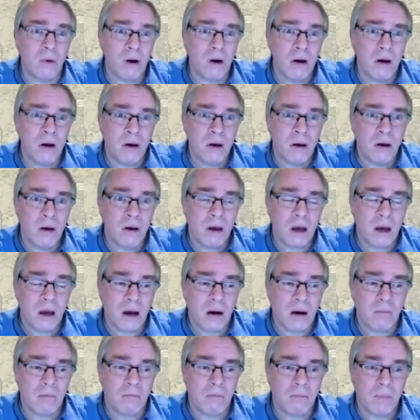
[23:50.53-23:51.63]
although
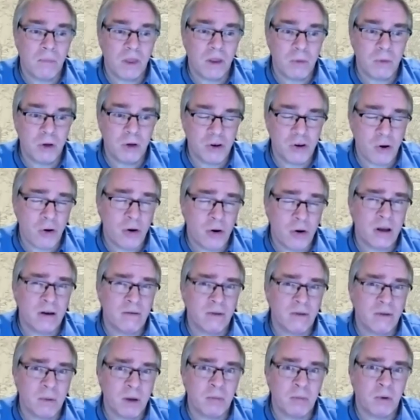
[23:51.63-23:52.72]

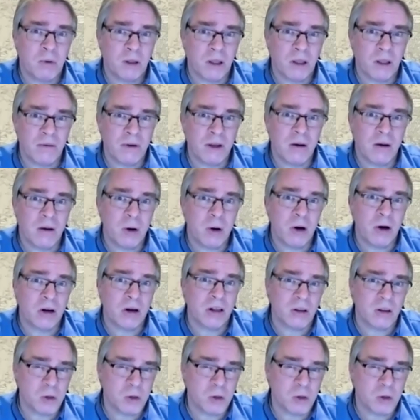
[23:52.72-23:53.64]
the majority of the people